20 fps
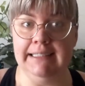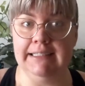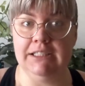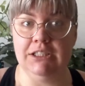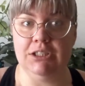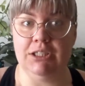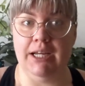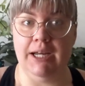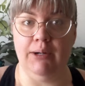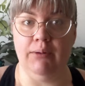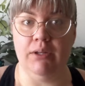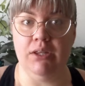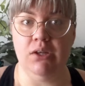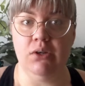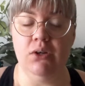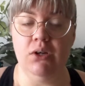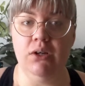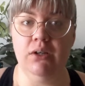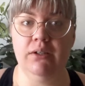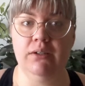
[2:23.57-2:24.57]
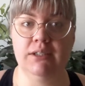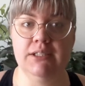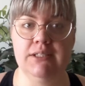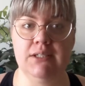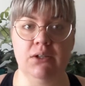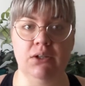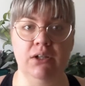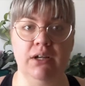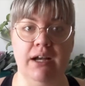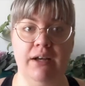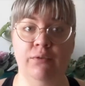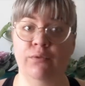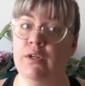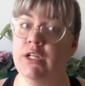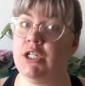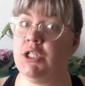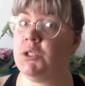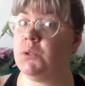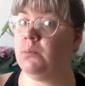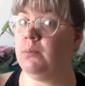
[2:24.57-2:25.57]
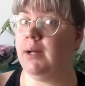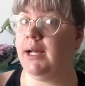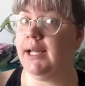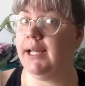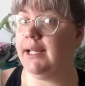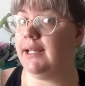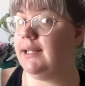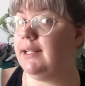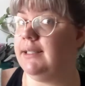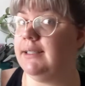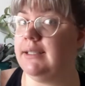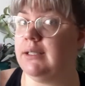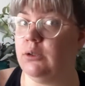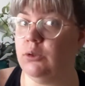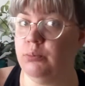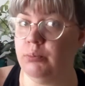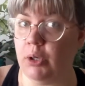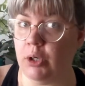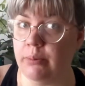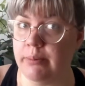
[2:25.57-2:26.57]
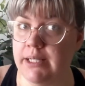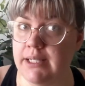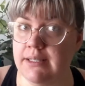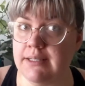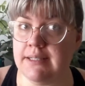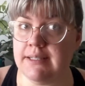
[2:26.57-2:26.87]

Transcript: to share with you. So I finished my Little Moment